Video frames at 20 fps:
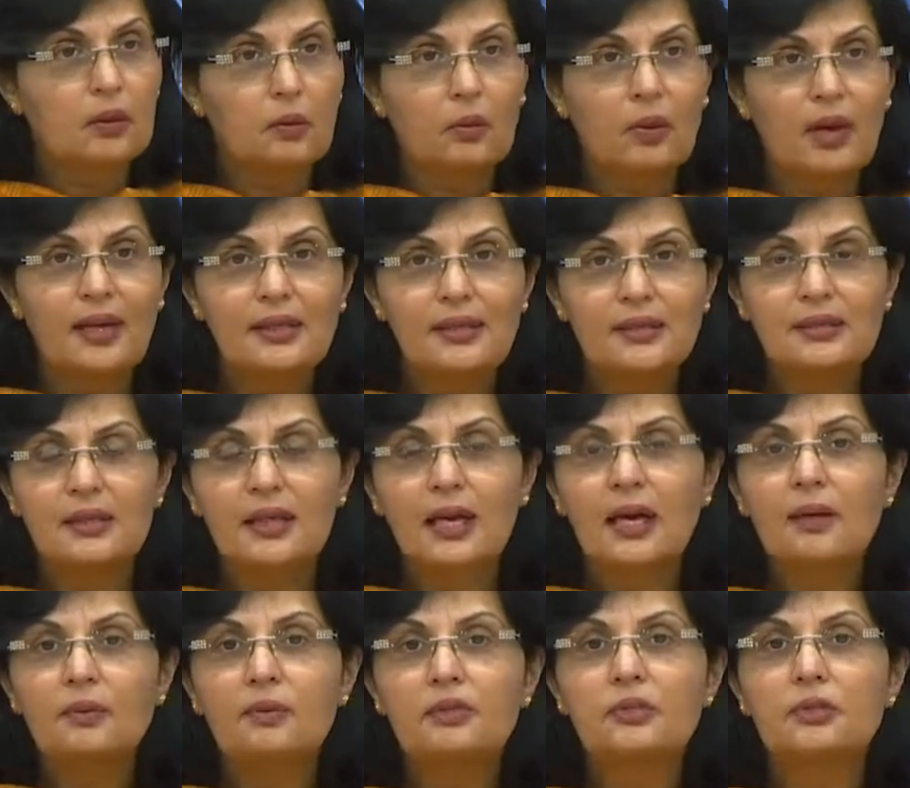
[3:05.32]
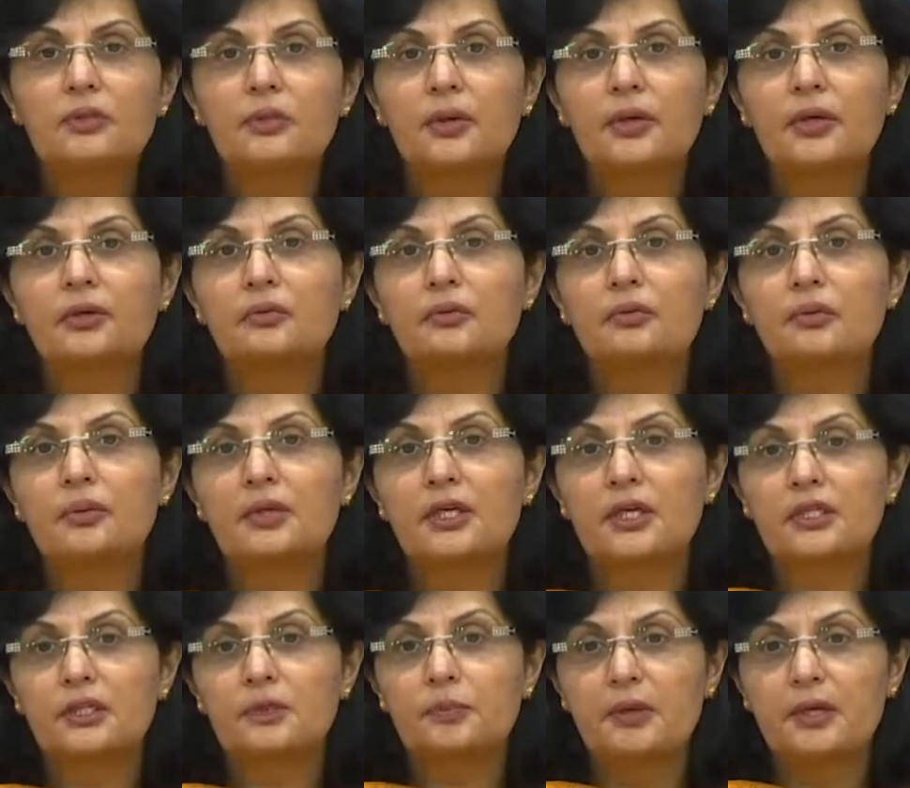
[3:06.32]
whilst I was going through the
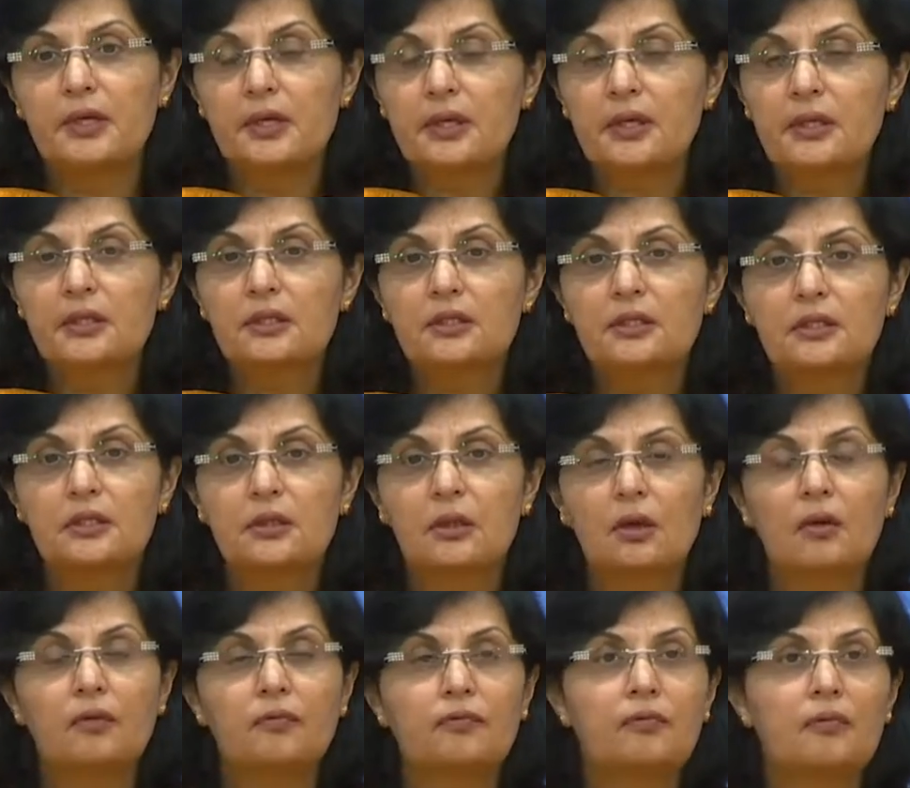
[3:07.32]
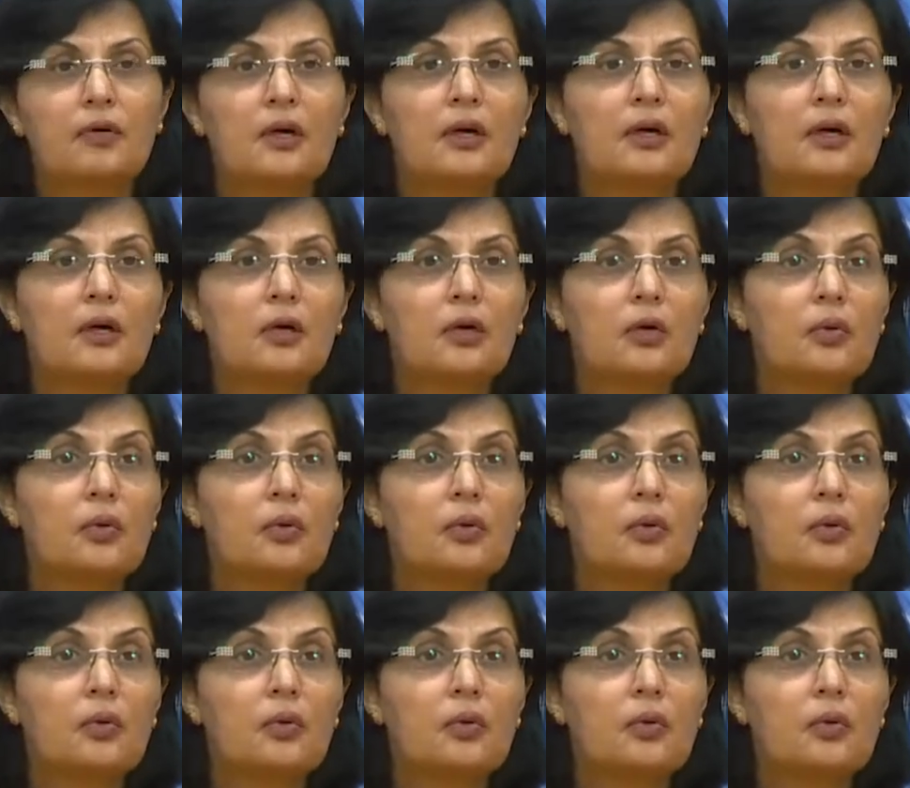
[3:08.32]
experience of uh,